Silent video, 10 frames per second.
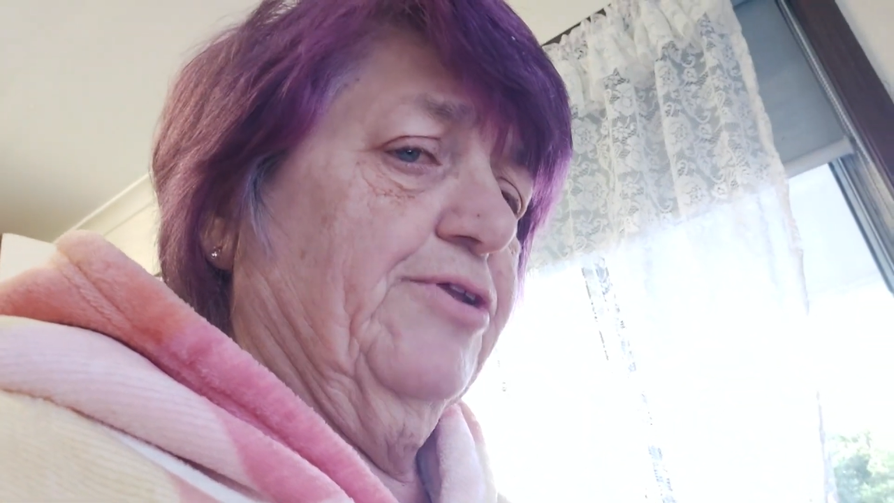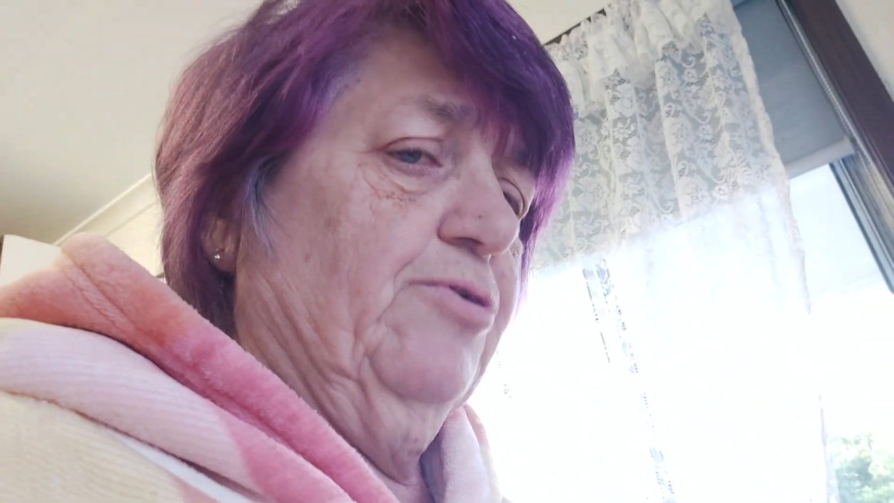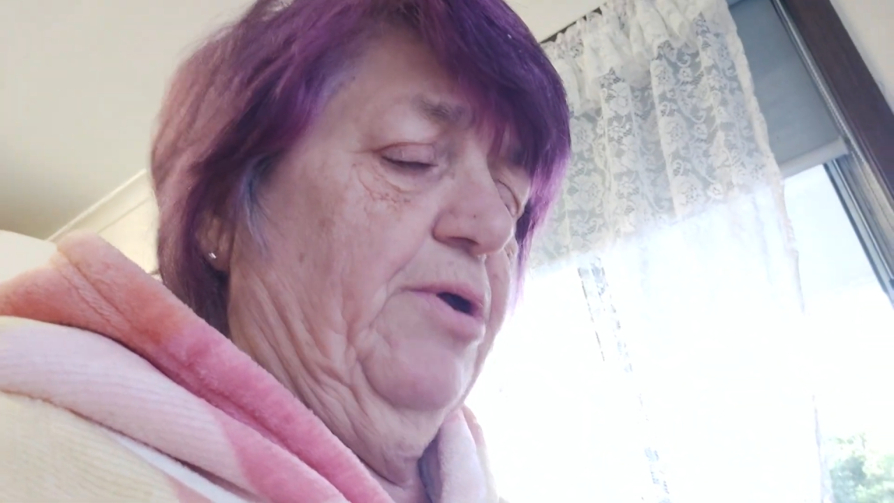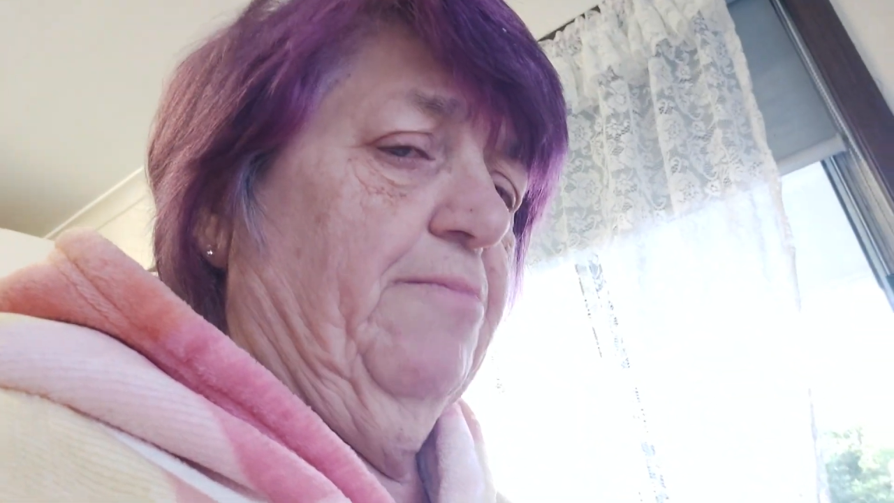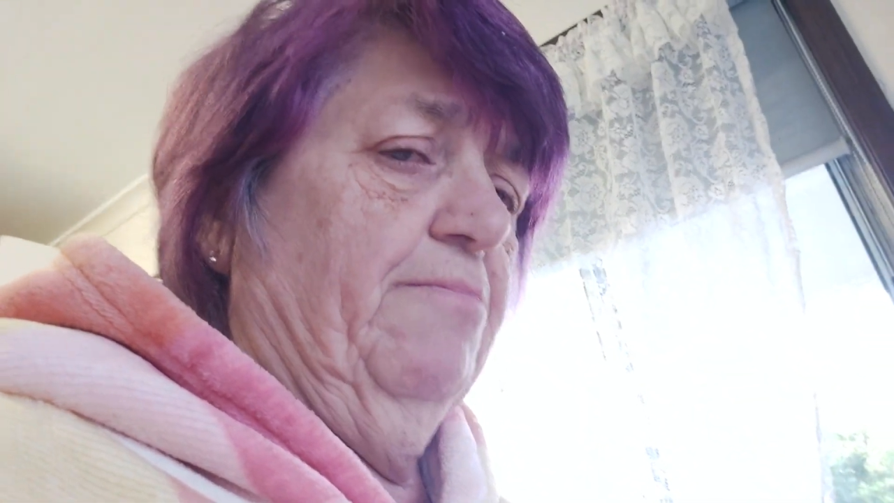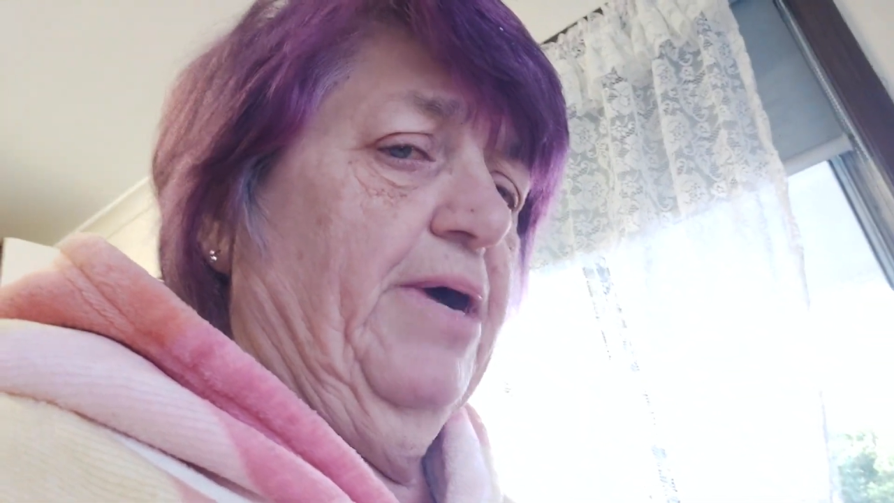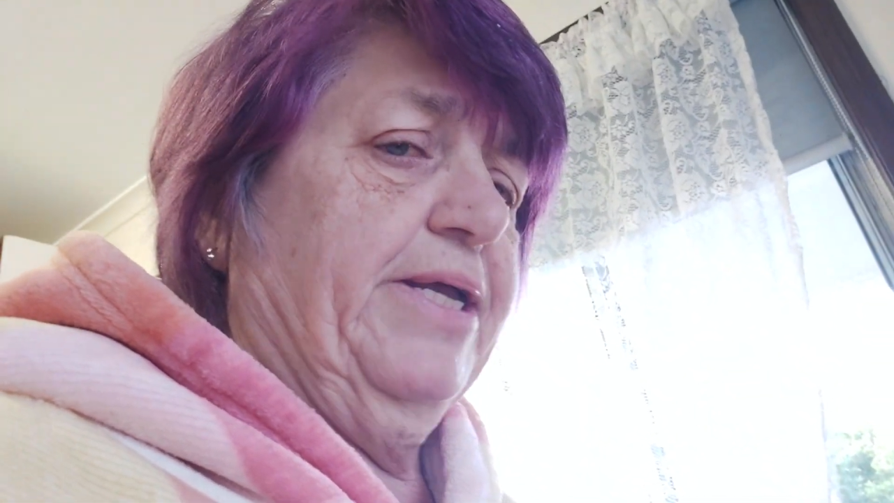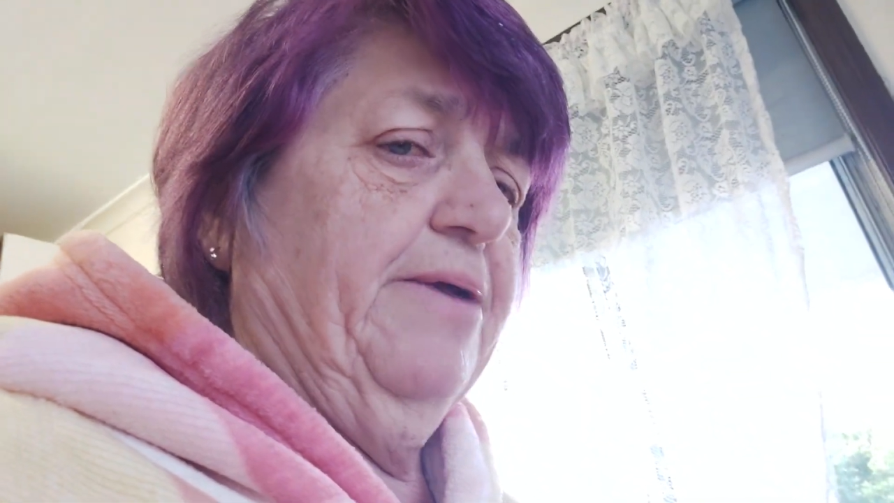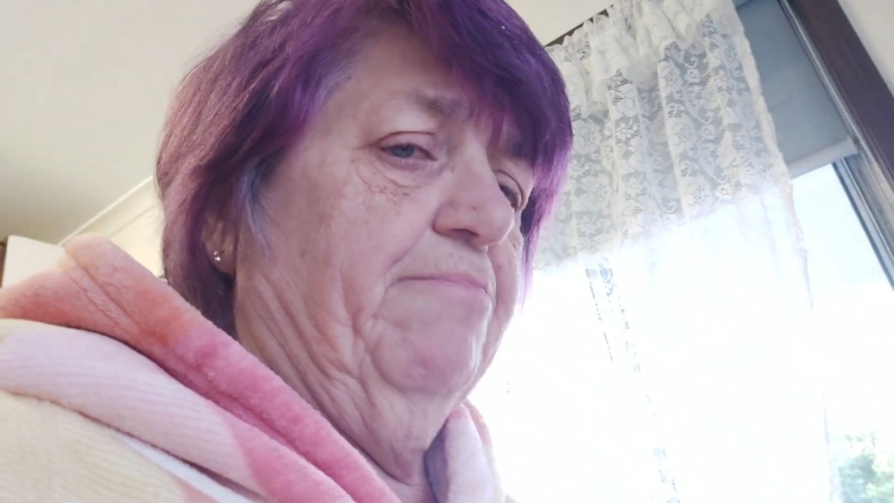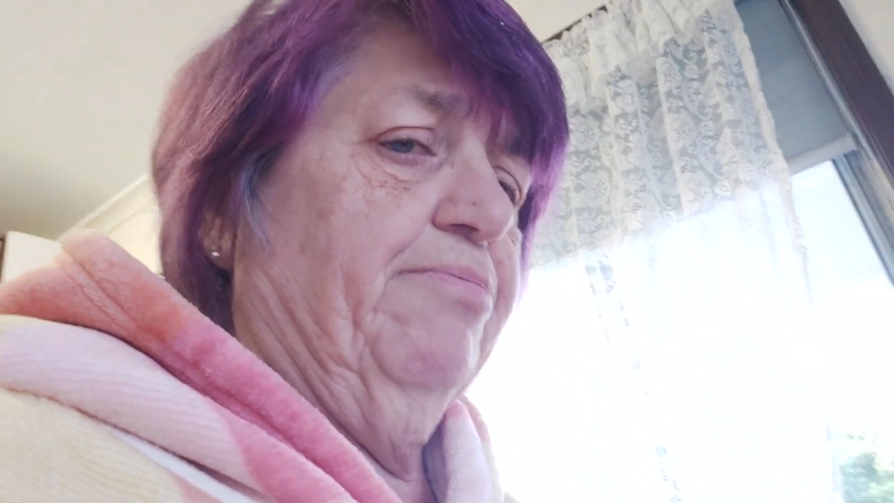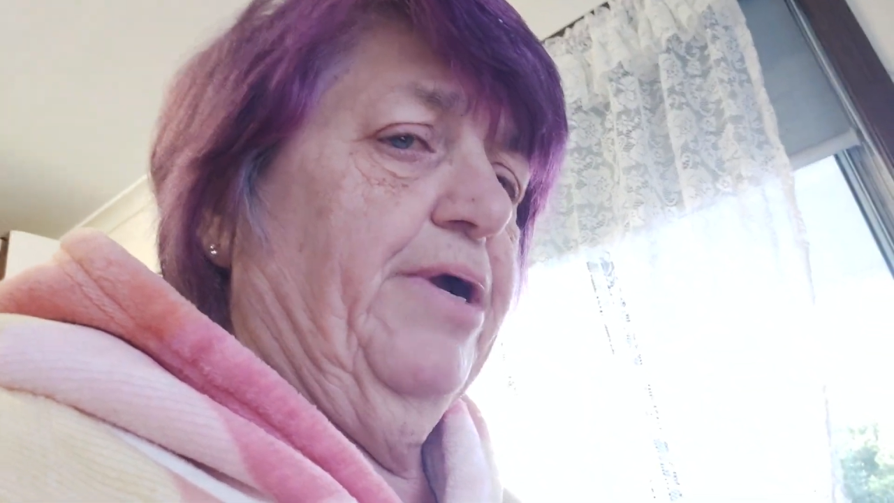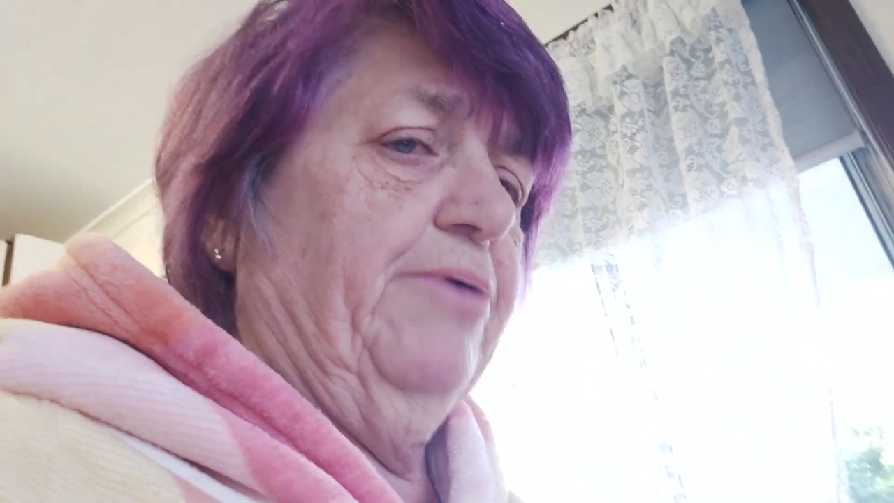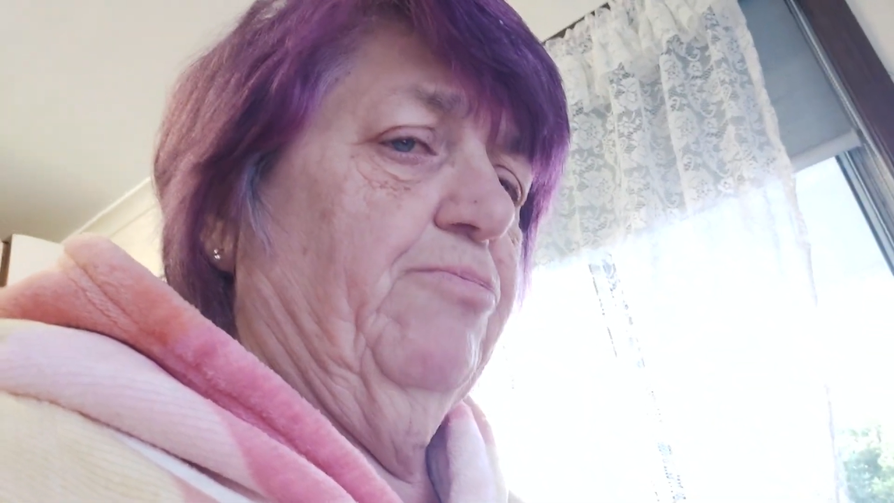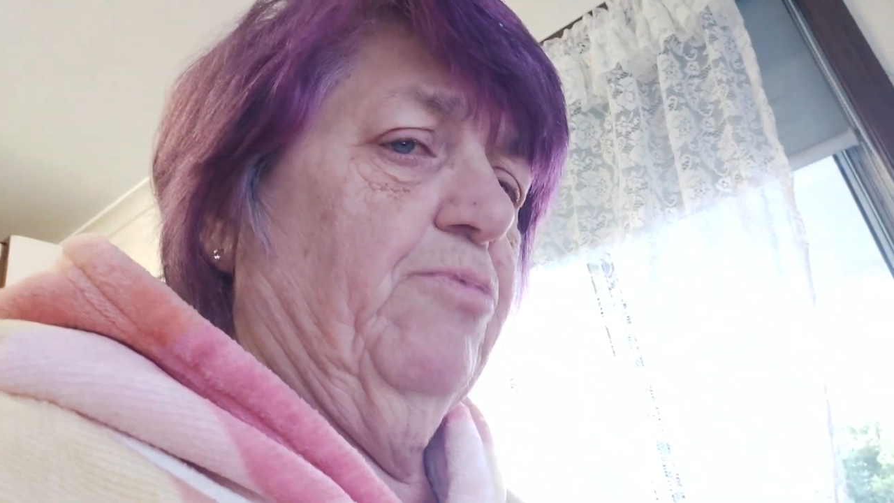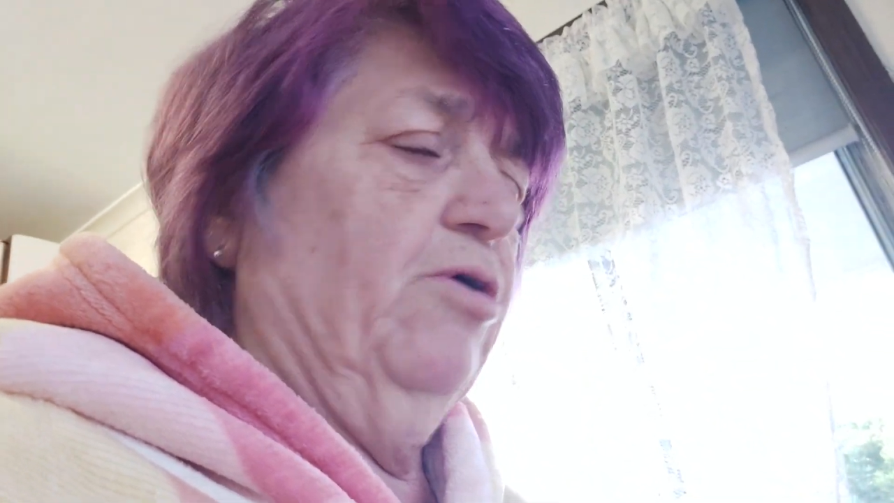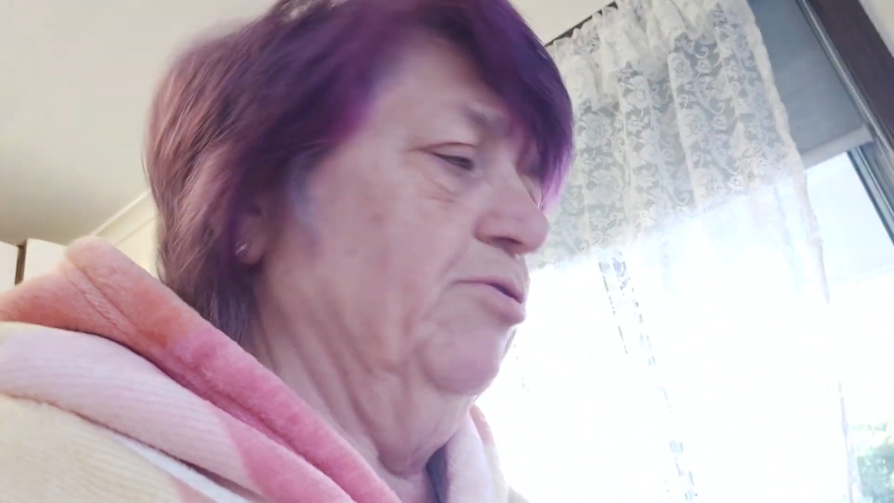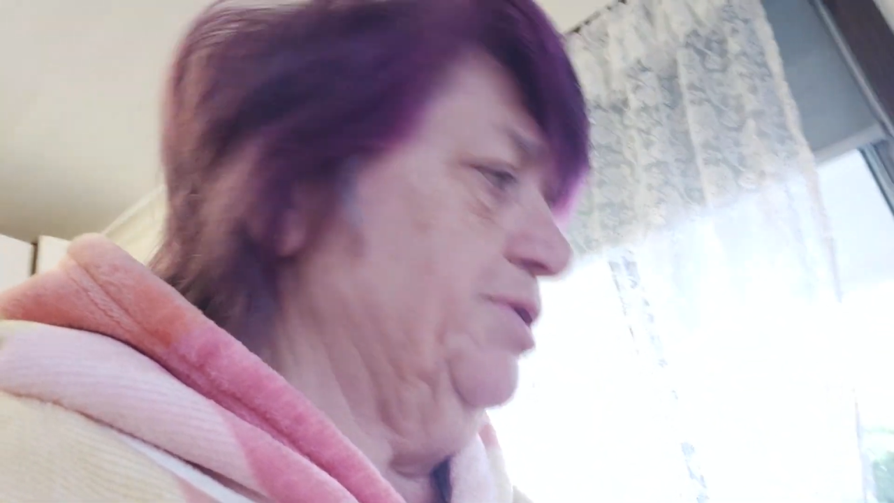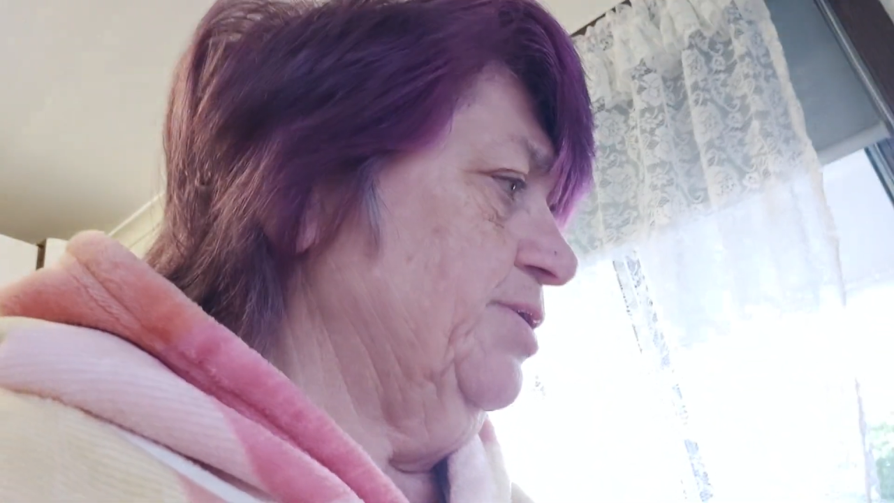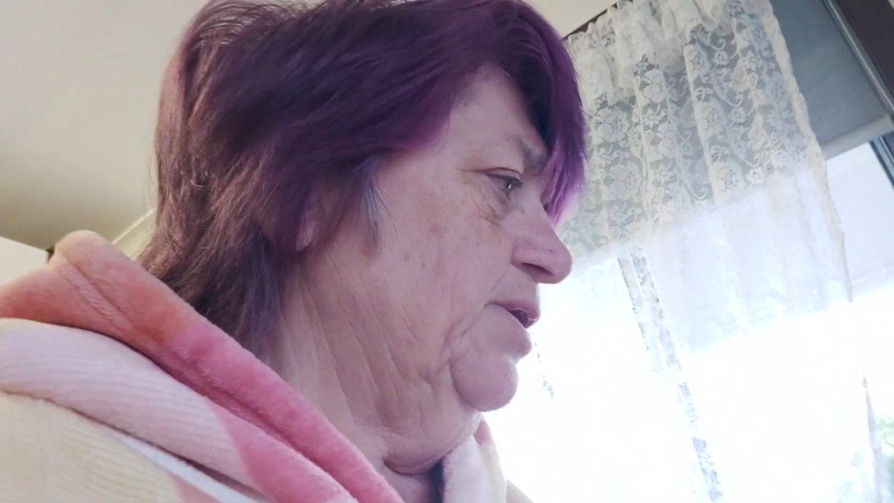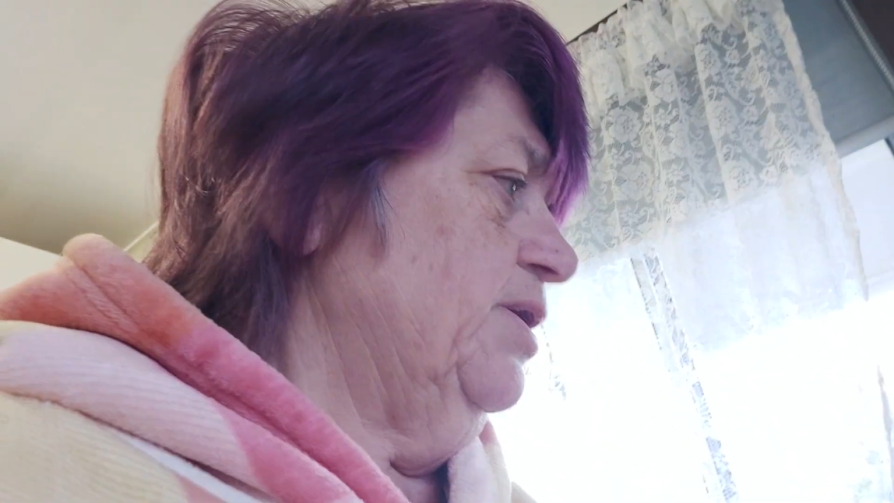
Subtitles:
making bread rolls.